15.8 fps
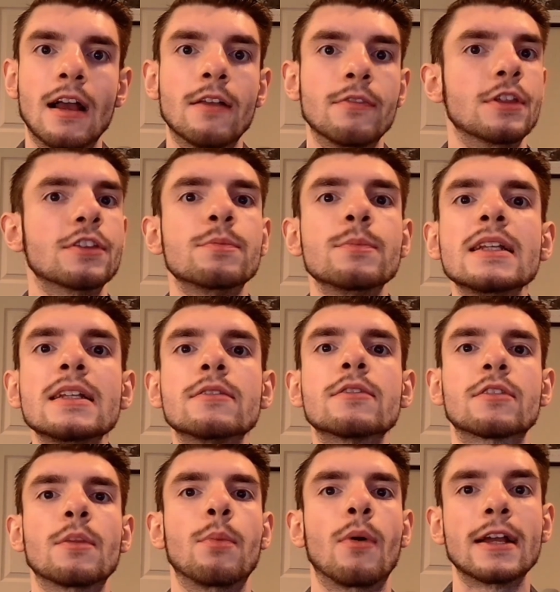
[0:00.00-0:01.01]
This means
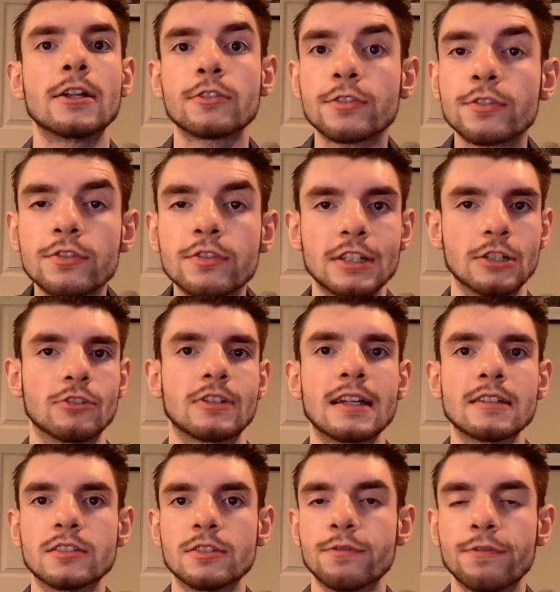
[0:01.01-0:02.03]
the players still
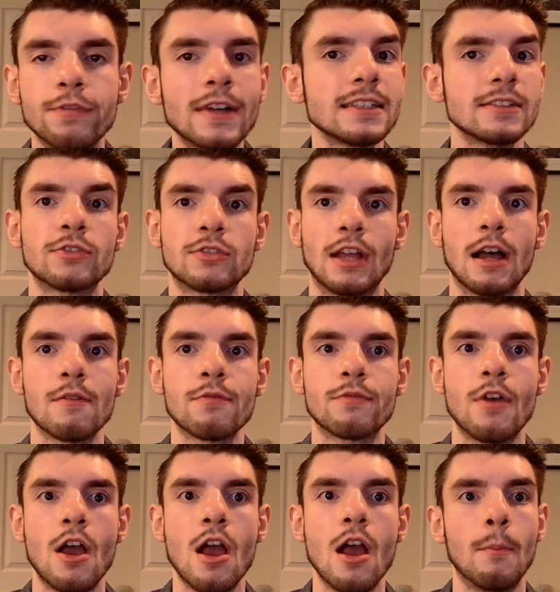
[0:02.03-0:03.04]
get to fight stuff,
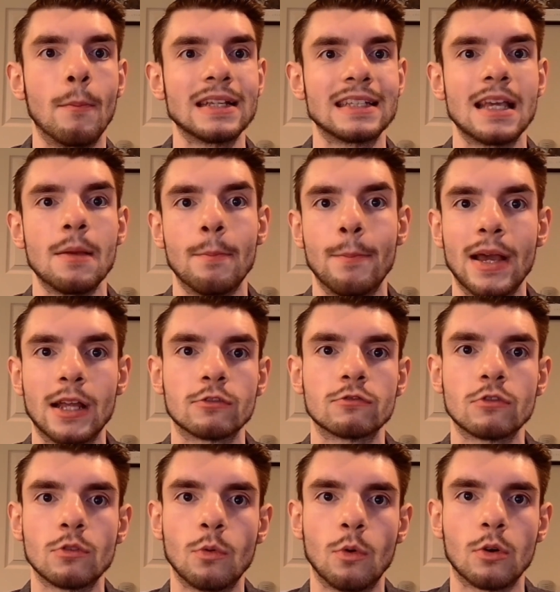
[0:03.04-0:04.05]
but get better
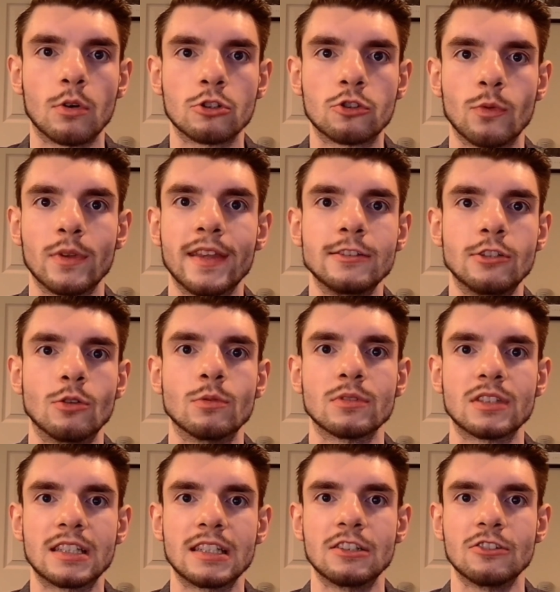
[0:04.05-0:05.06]
rewards when they don't
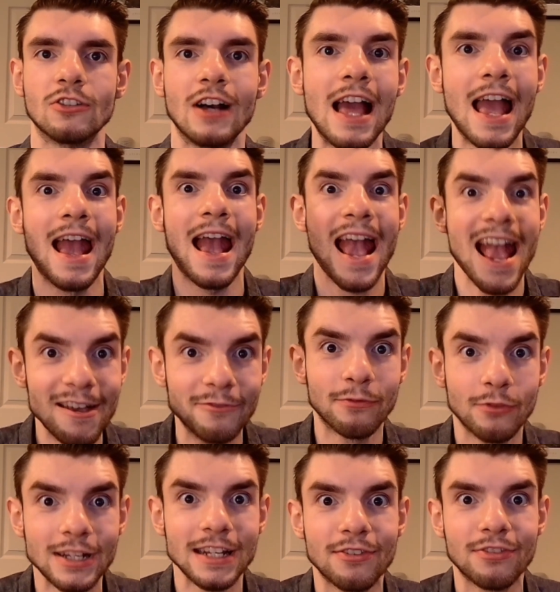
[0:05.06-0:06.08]
kill
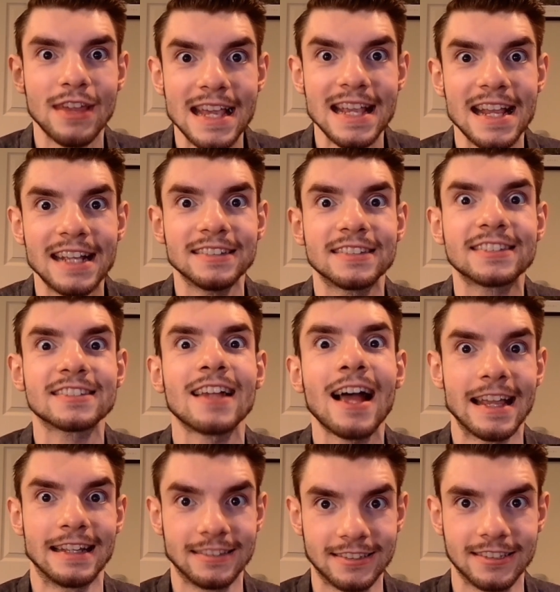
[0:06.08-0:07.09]
everything in
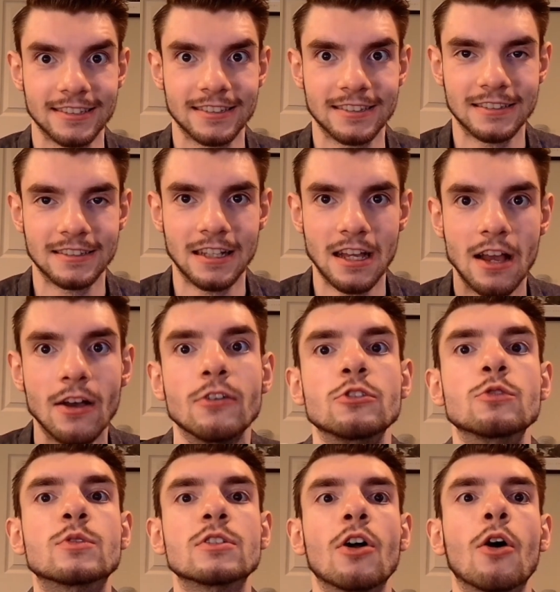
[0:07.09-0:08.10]
sight.
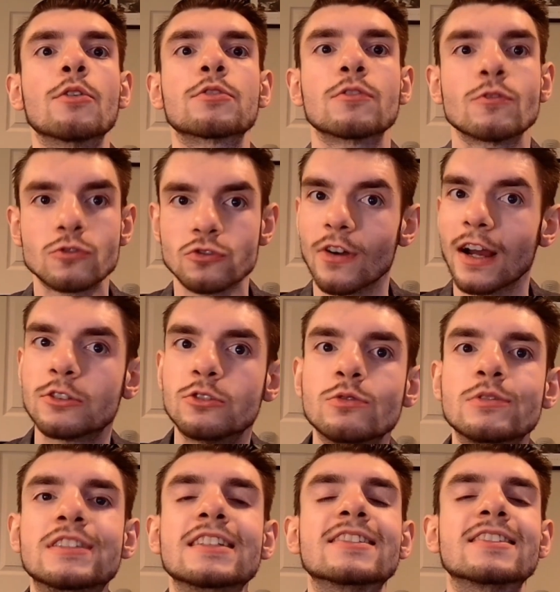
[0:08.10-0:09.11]
You can also try to
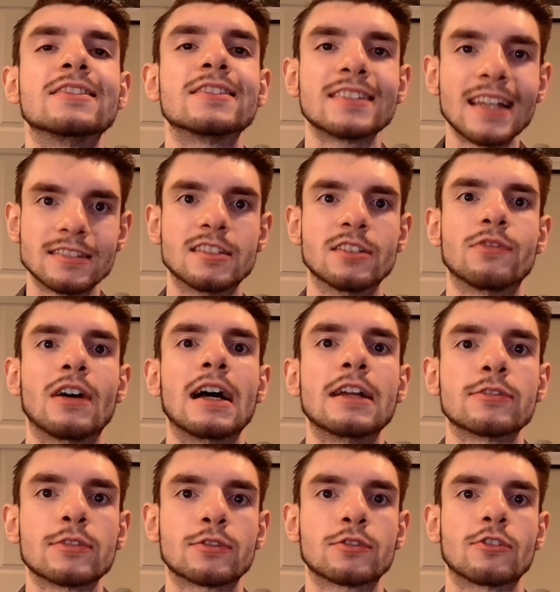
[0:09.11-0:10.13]

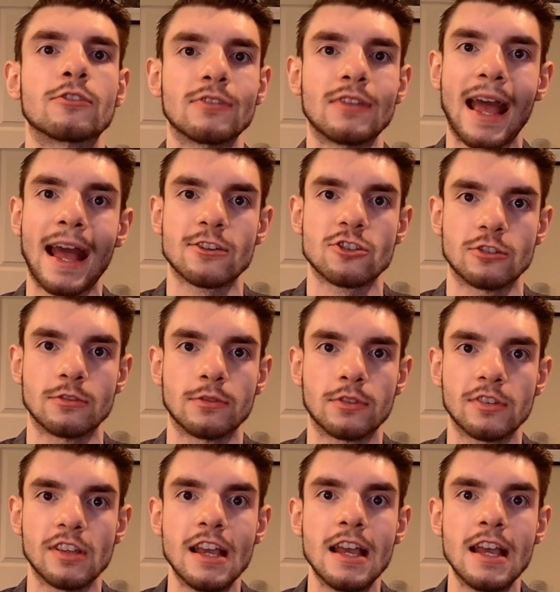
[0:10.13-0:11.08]
disincentivize certain actions.